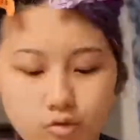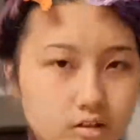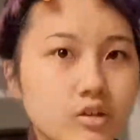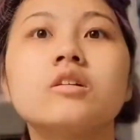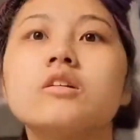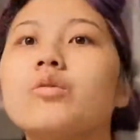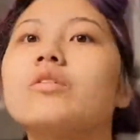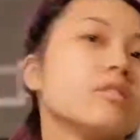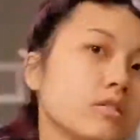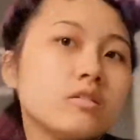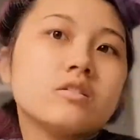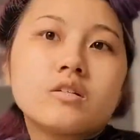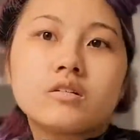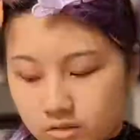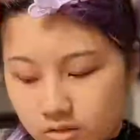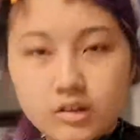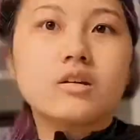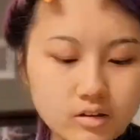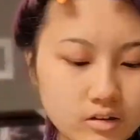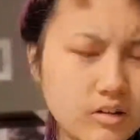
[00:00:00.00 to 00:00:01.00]
the crown
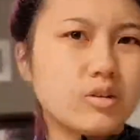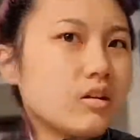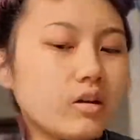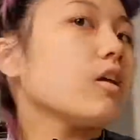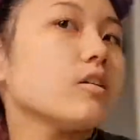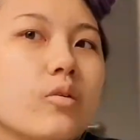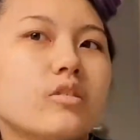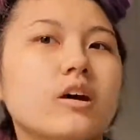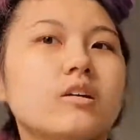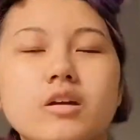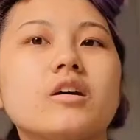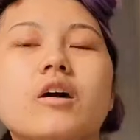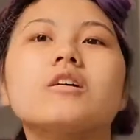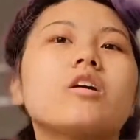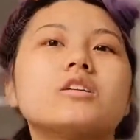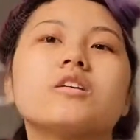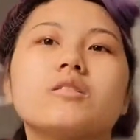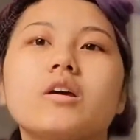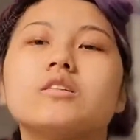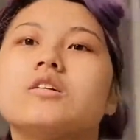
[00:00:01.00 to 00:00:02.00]
area, and 2 in the
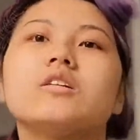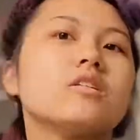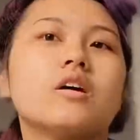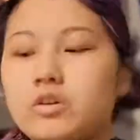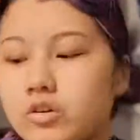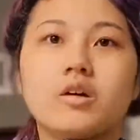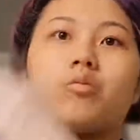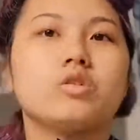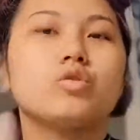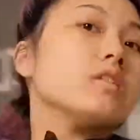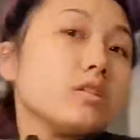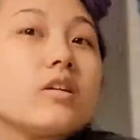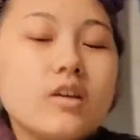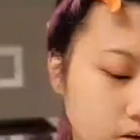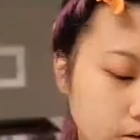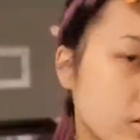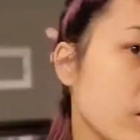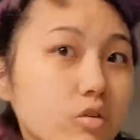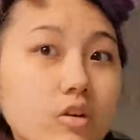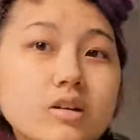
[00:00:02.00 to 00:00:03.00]
back. I mixed
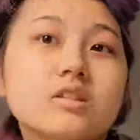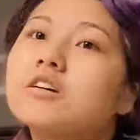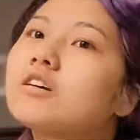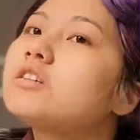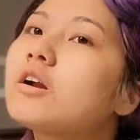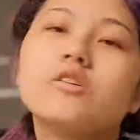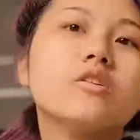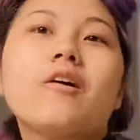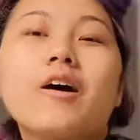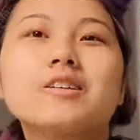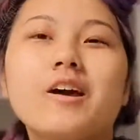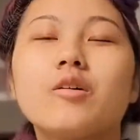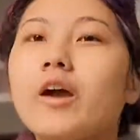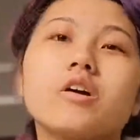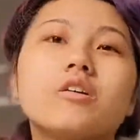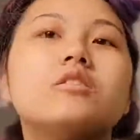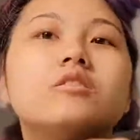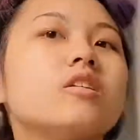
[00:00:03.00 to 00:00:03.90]
it a 1-to-3 ratio